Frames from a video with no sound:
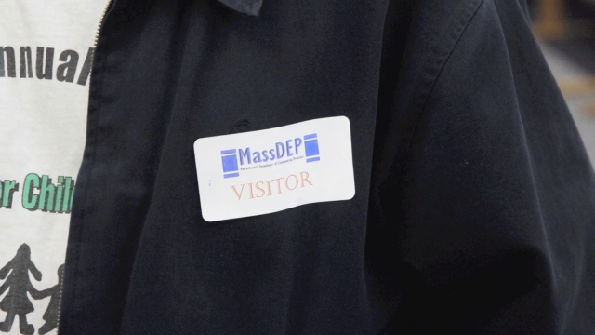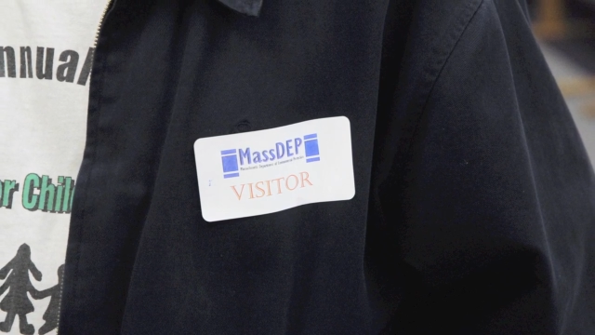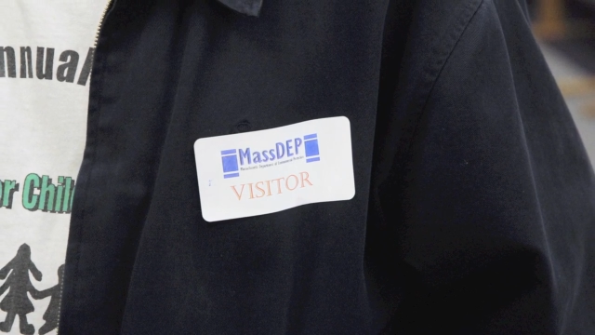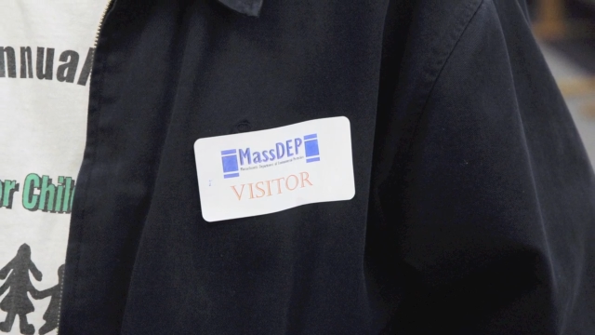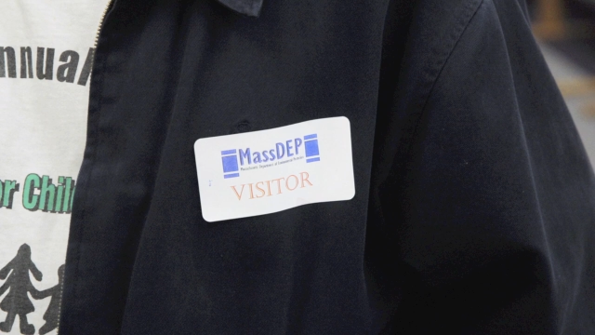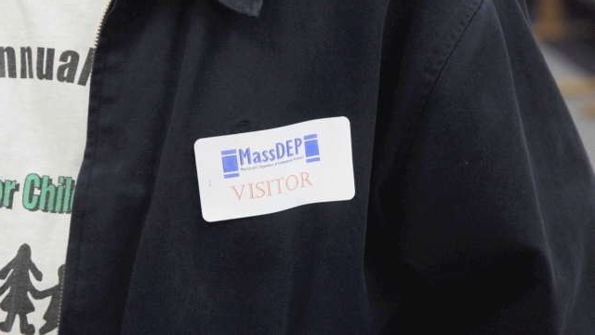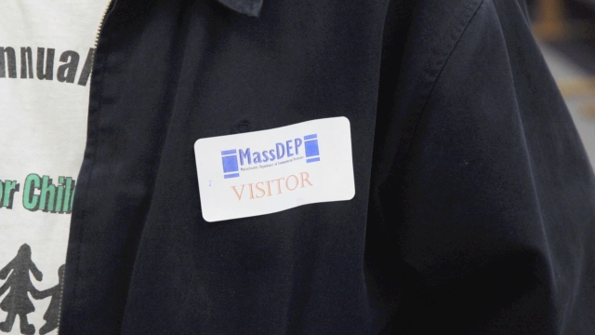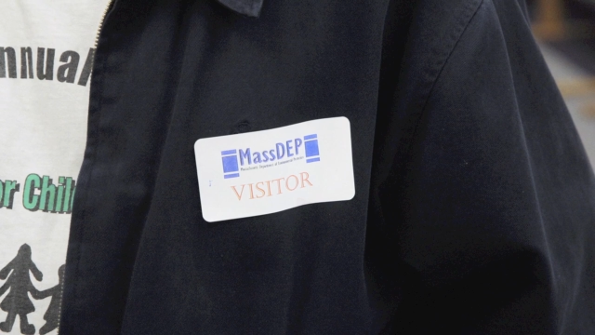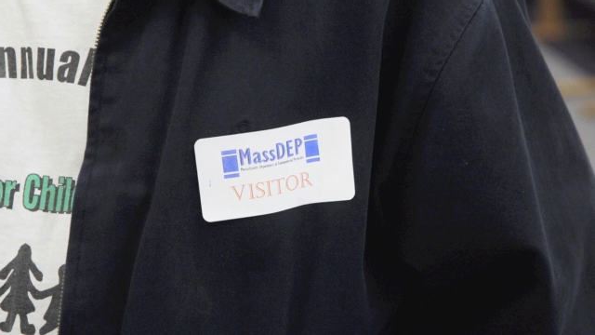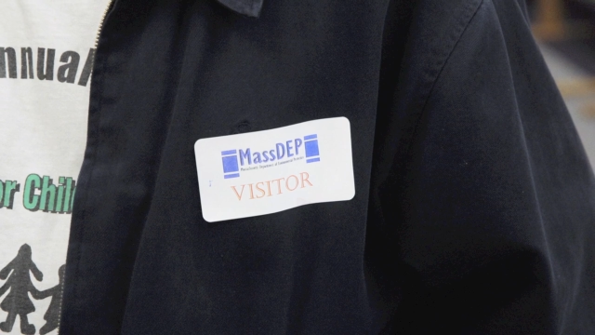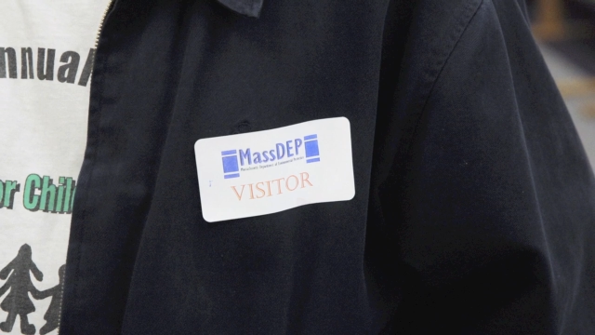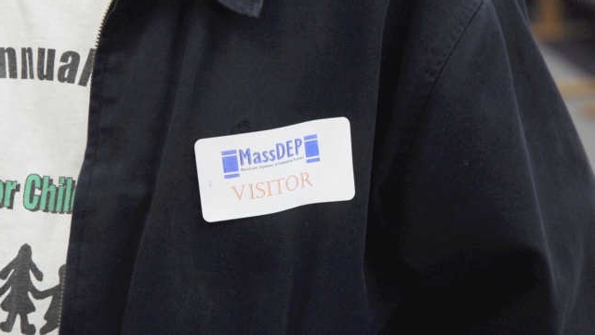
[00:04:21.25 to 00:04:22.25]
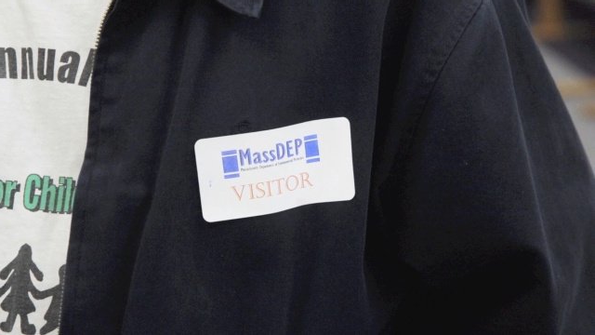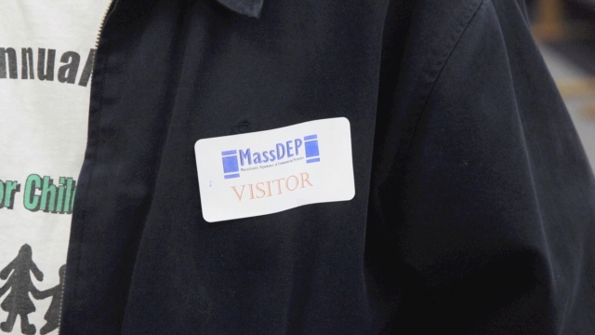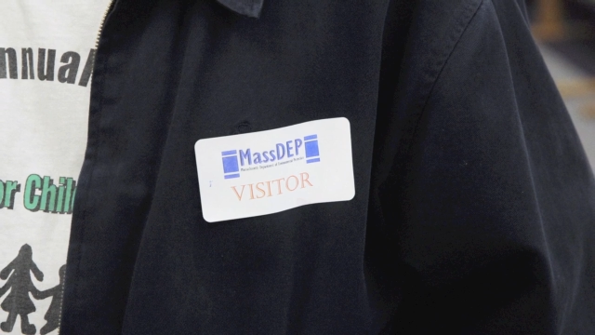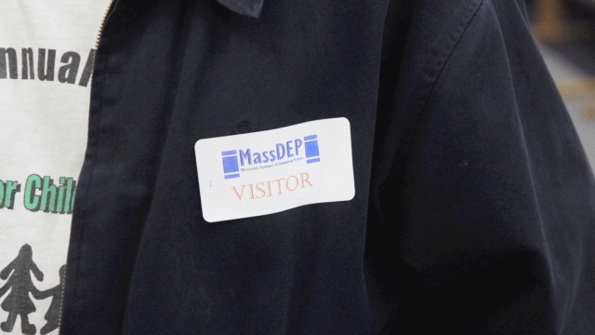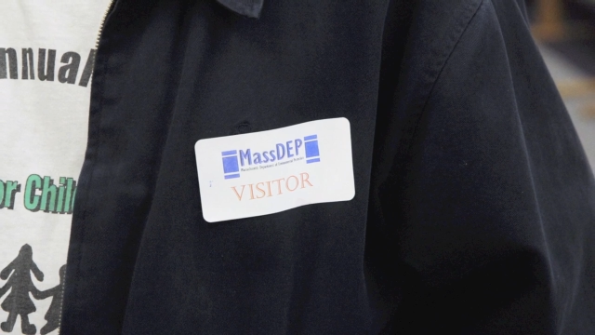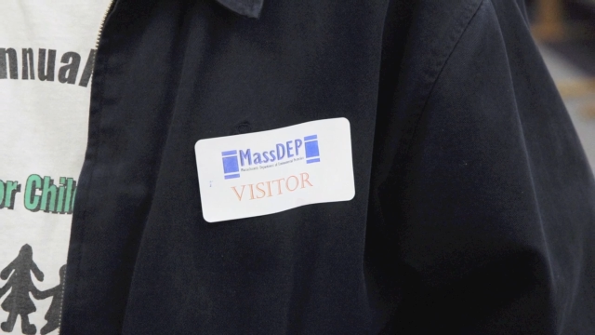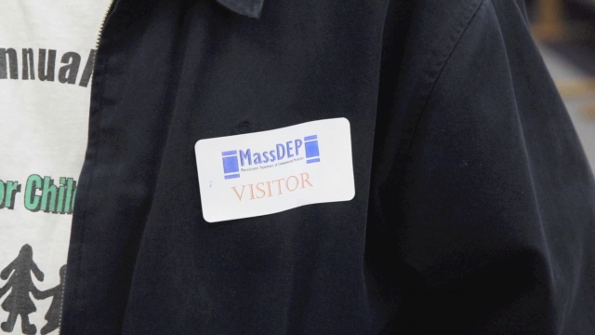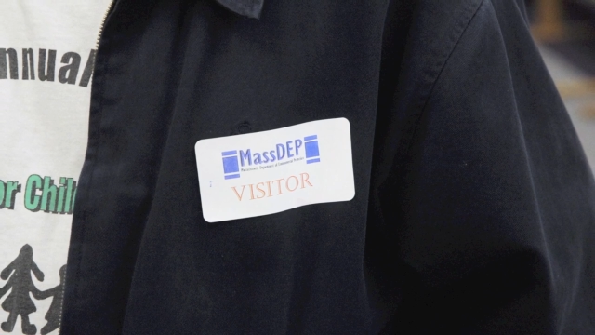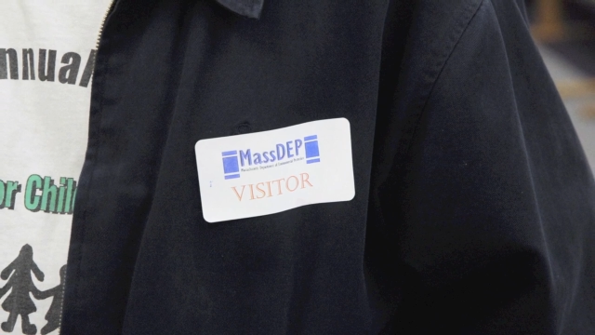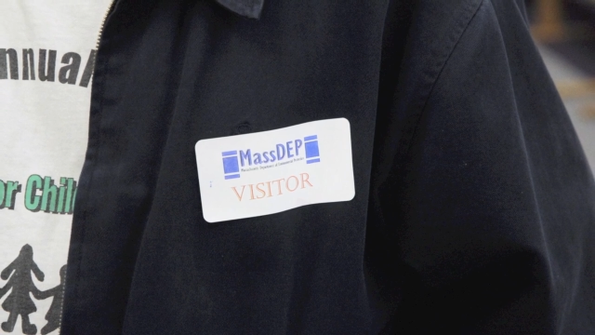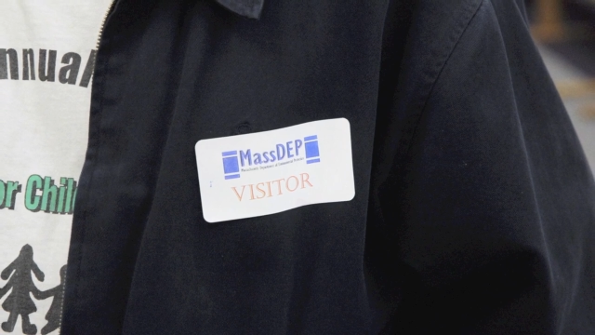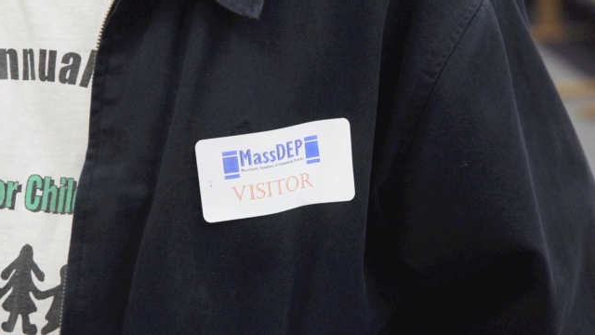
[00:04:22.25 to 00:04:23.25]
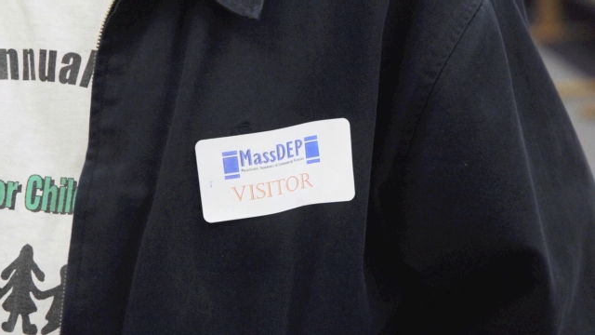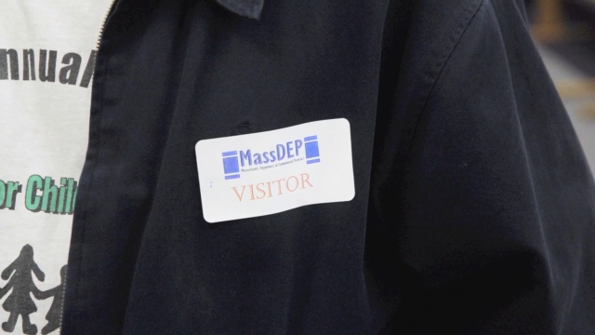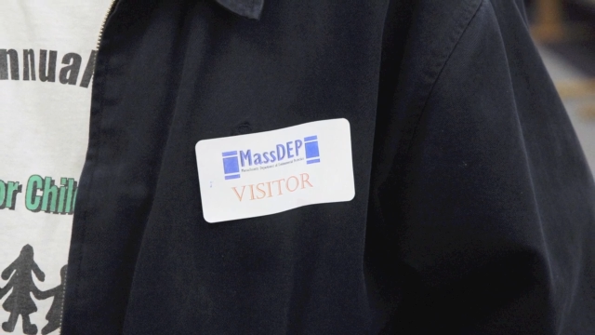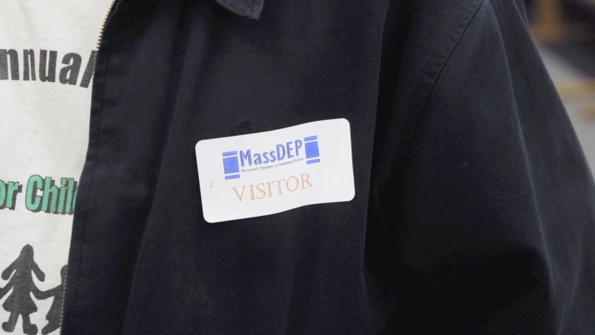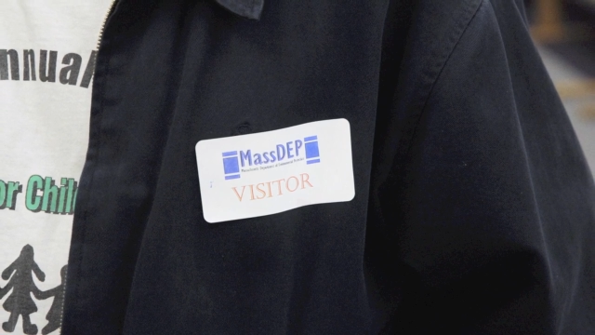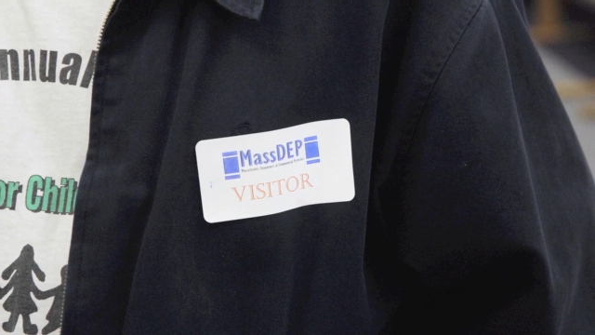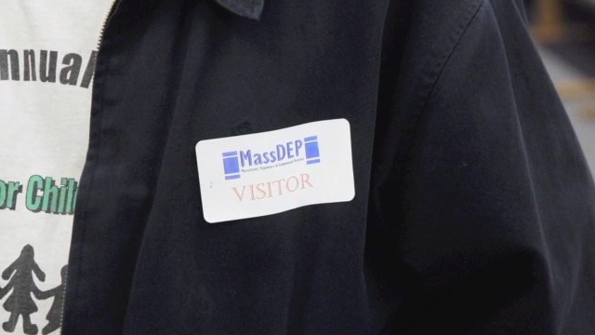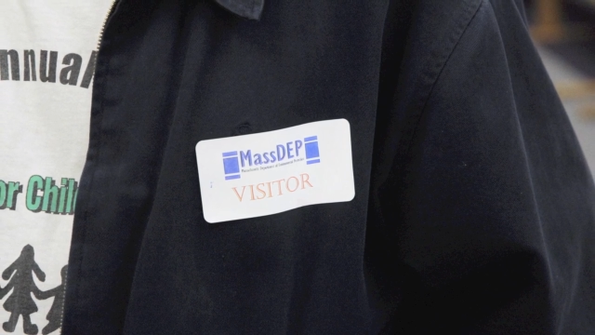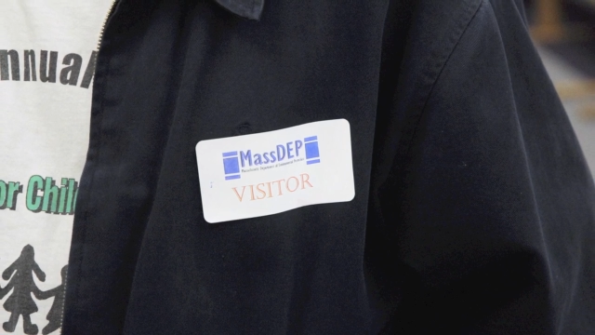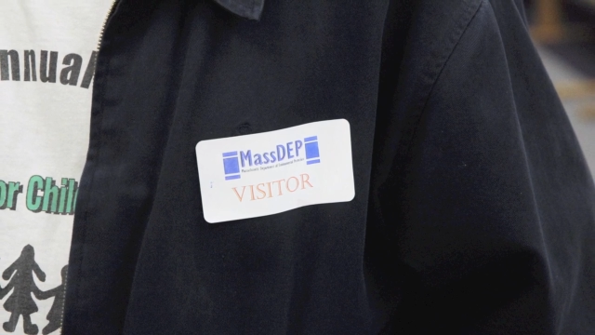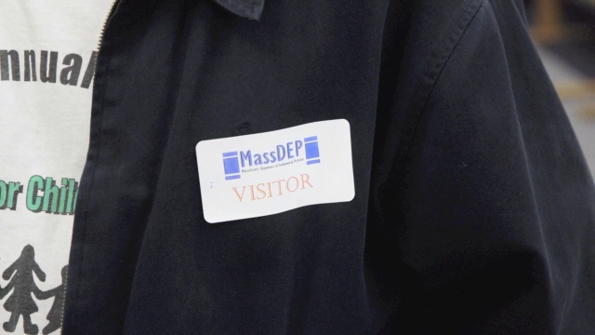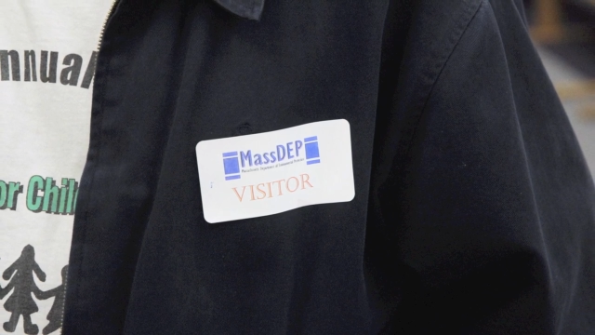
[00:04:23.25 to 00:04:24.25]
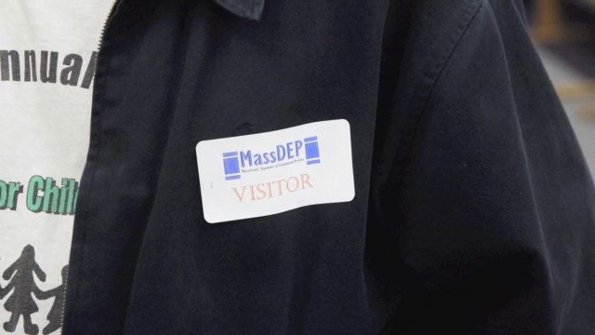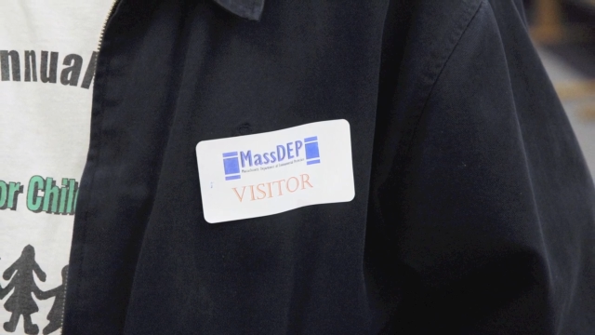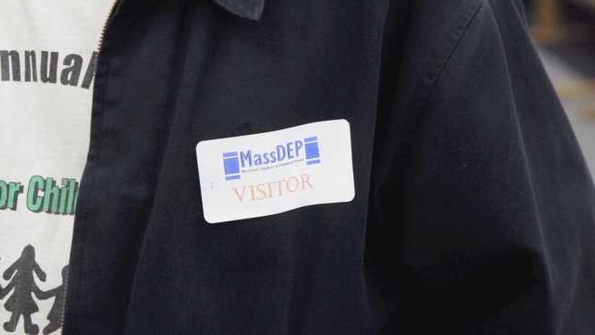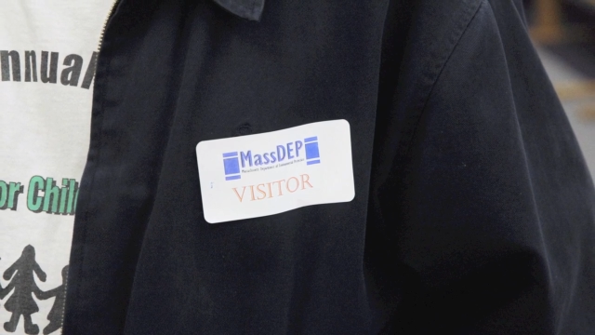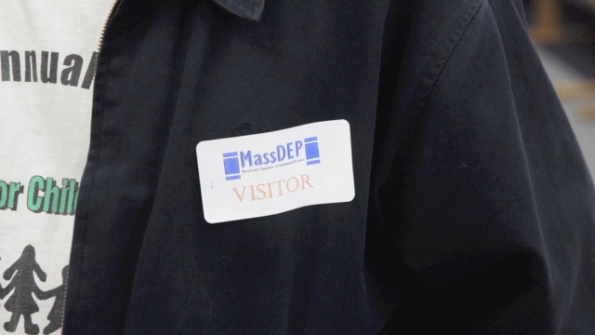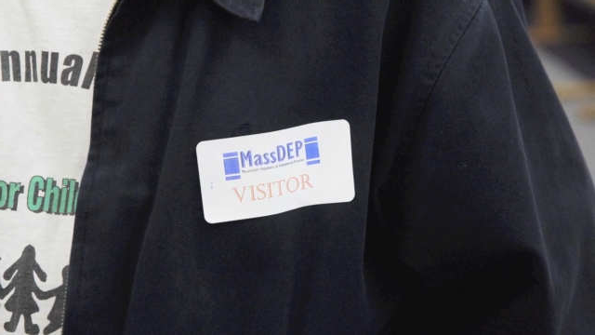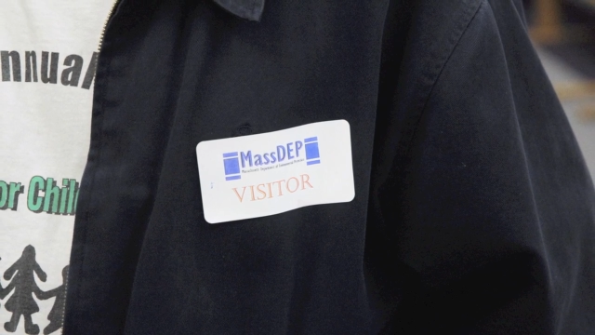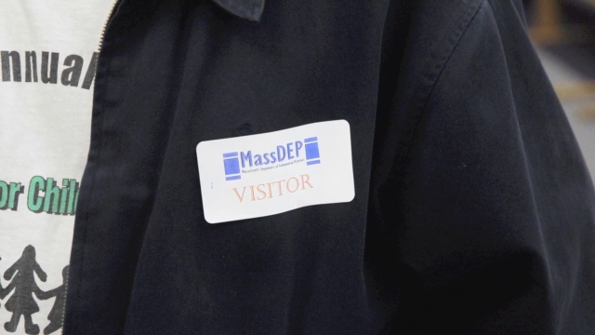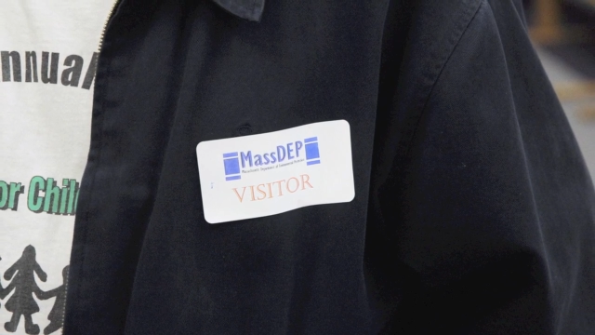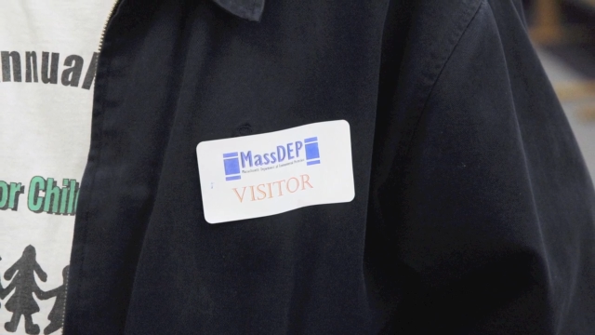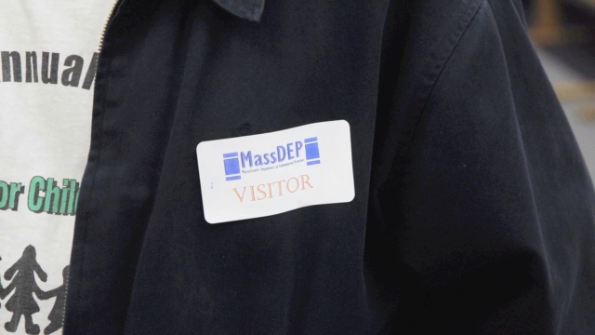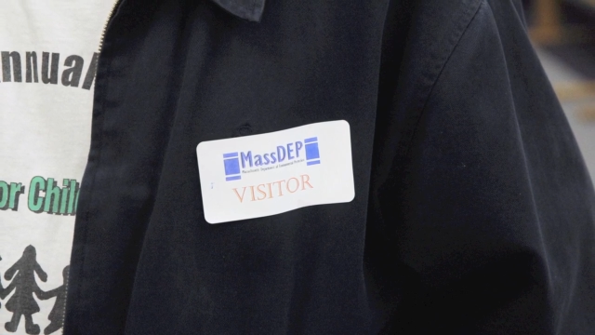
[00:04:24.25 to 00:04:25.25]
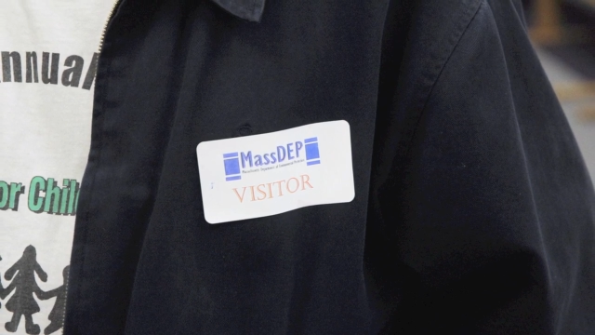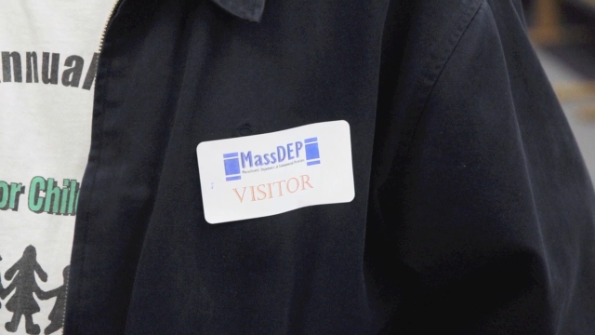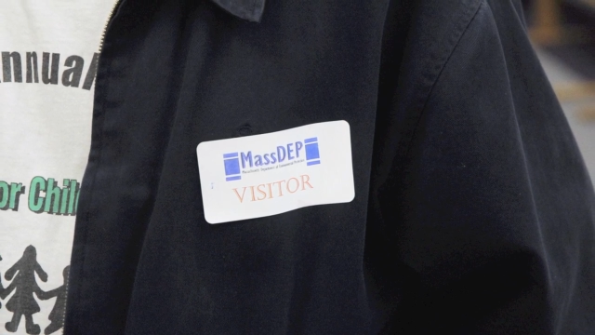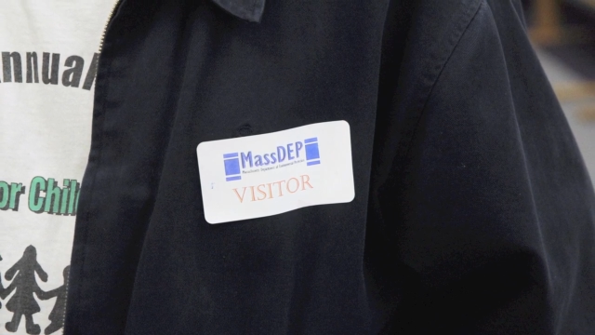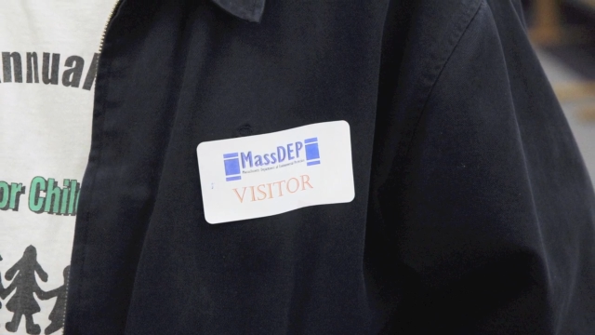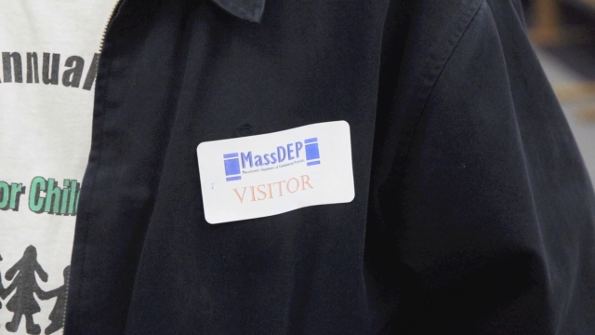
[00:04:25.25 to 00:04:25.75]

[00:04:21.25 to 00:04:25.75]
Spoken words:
Nobody's mouth can be seen.